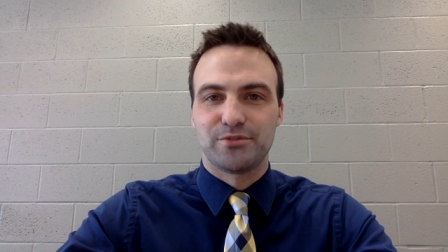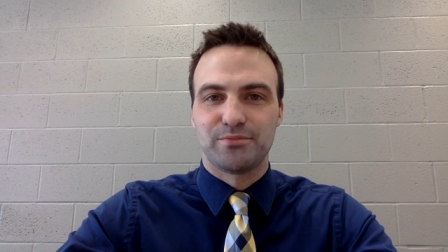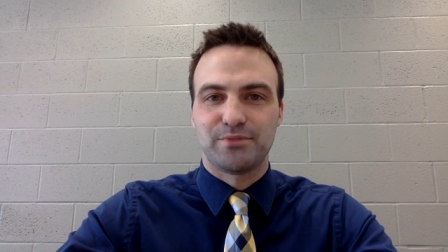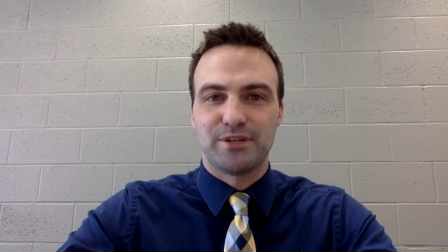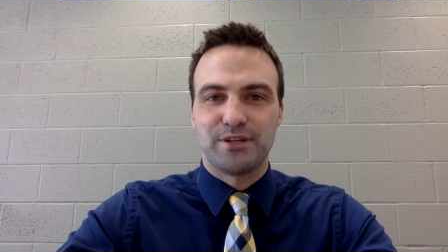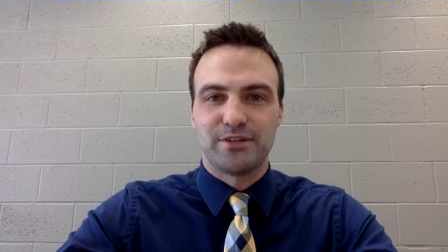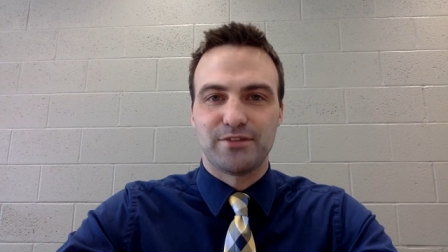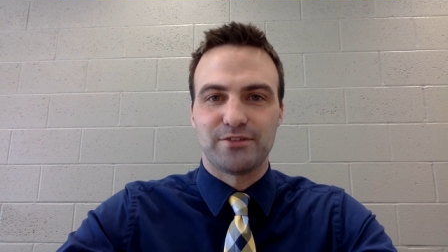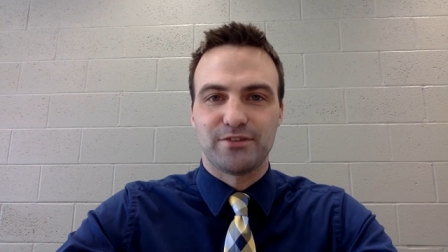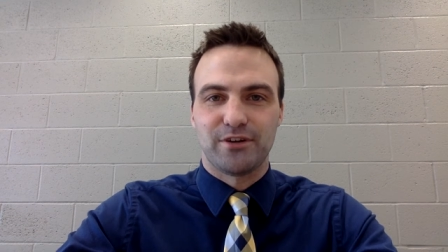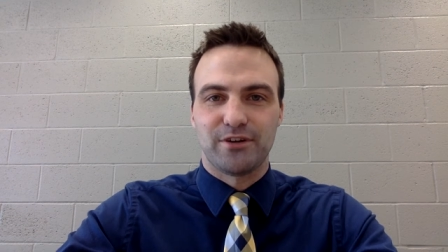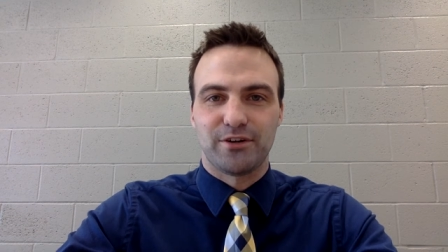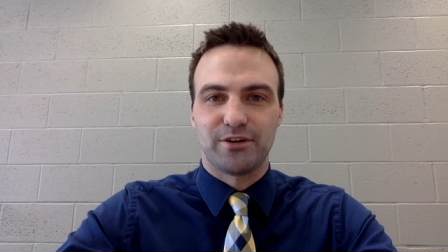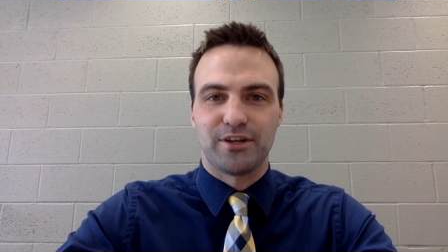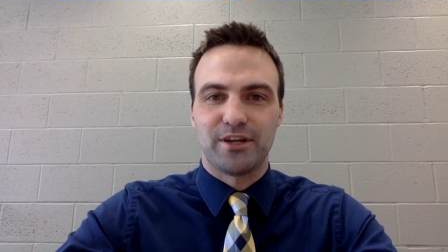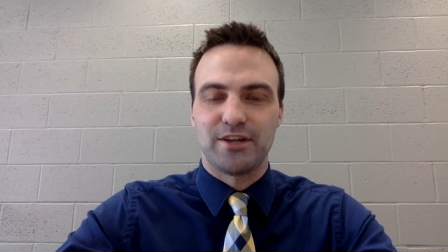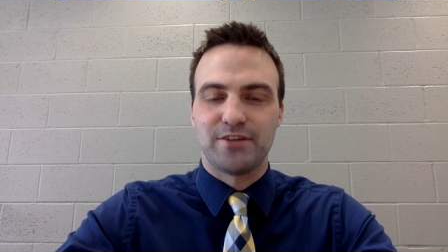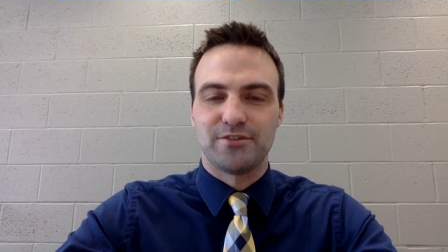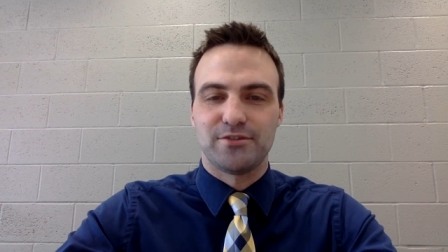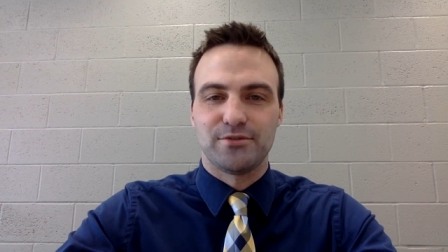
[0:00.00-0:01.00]
Peets, our
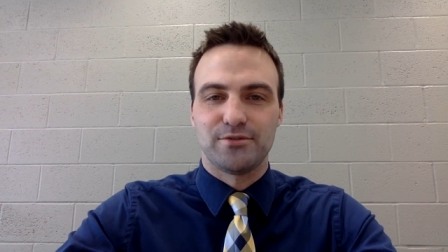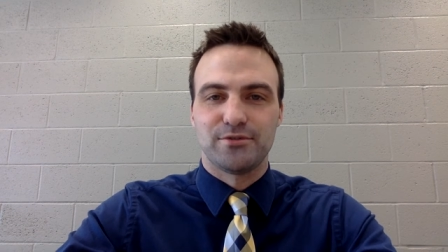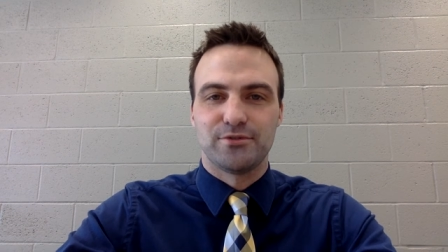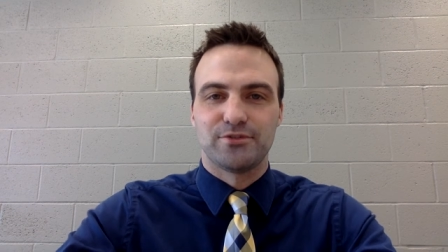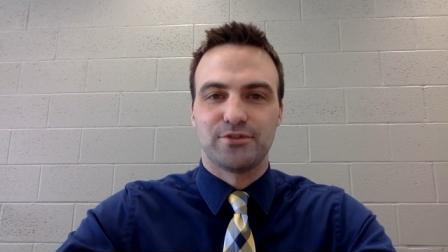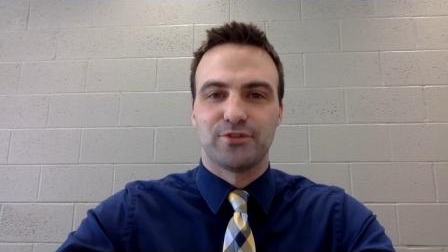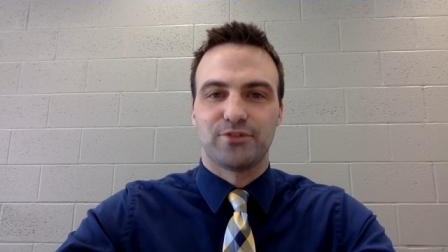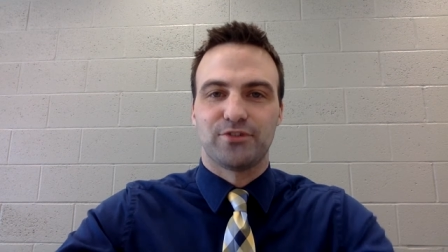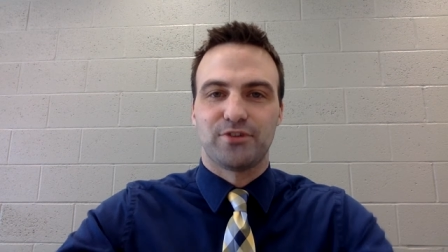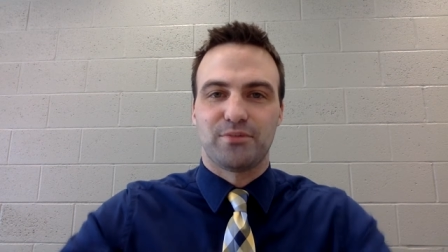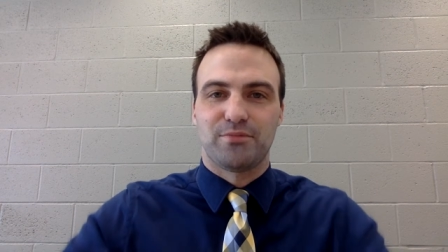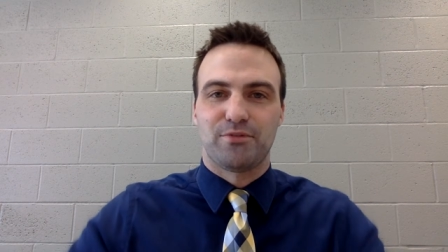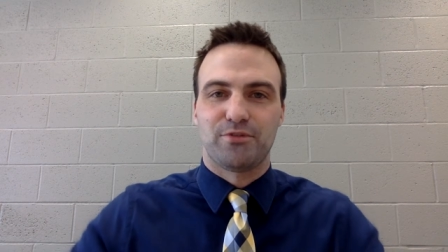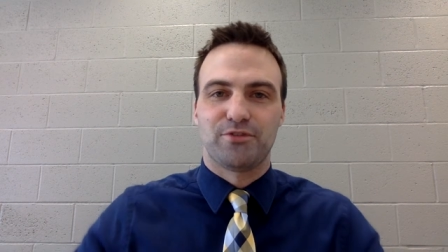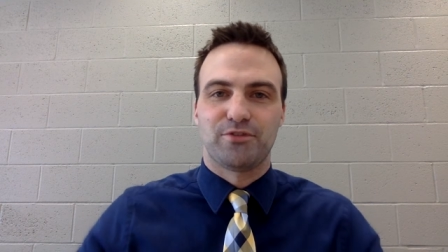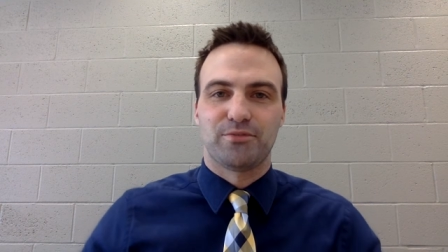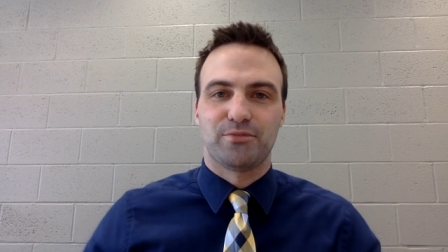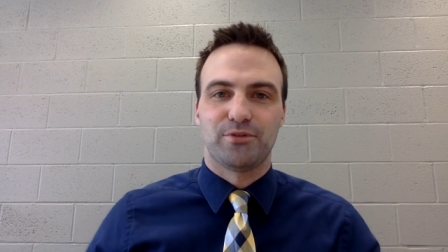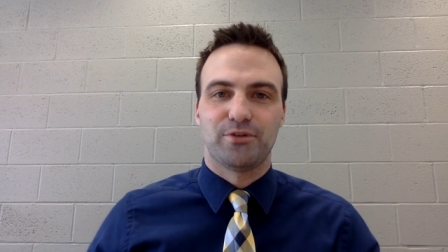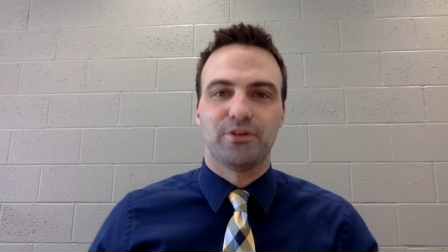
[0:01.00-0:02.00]
K2 associate
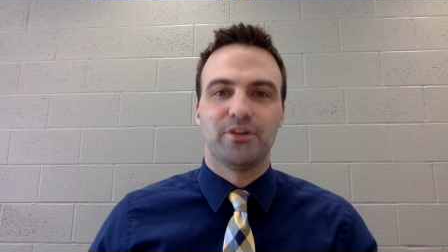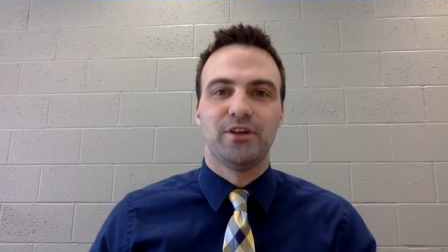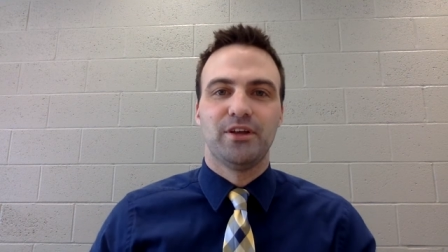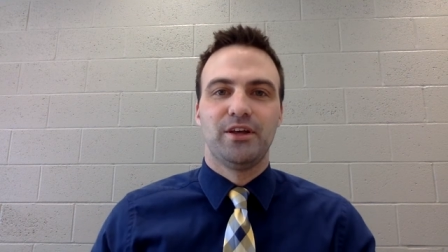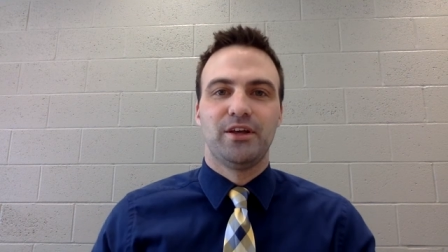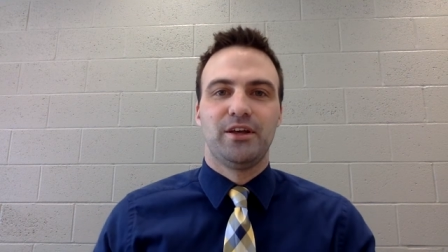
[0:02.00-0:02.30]
principal,